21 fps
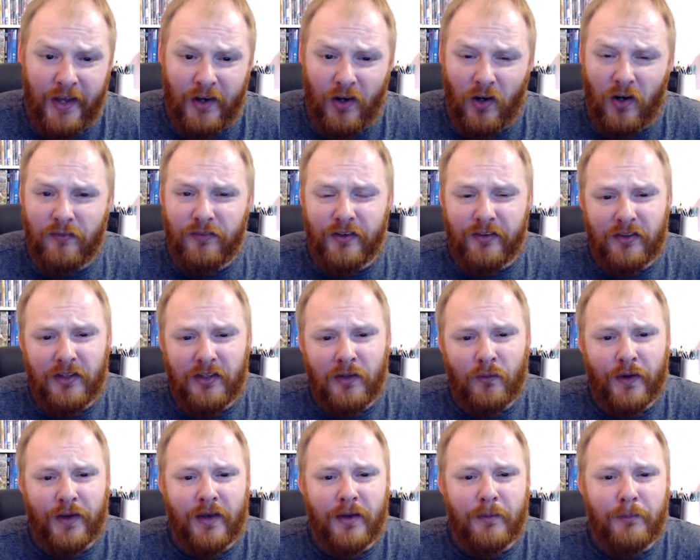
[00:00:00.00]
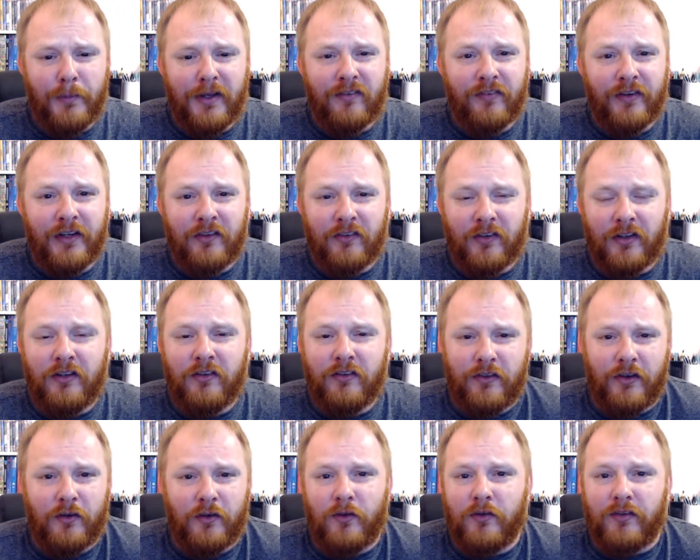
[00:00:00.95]
And obviously one of the big things I
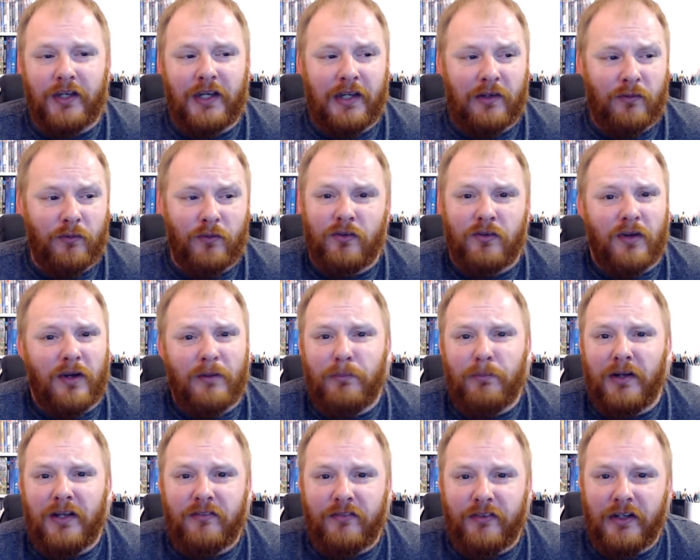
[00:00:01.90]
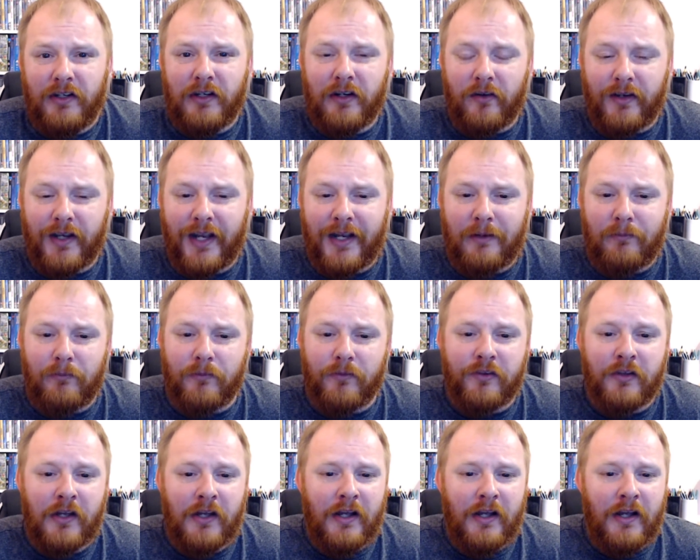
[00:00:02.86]
used to do as a kid was I played video games.